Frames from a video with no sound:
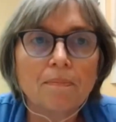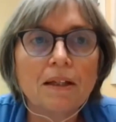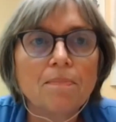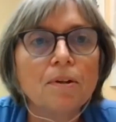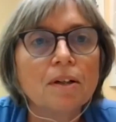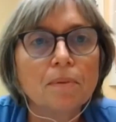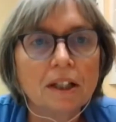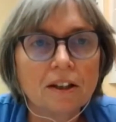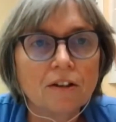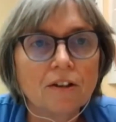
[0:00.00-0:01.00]
people
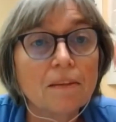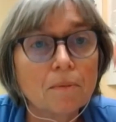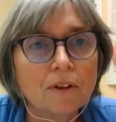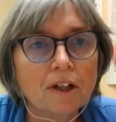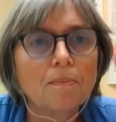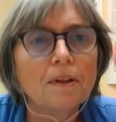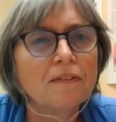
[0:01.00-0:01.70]
complete their chemotherapy,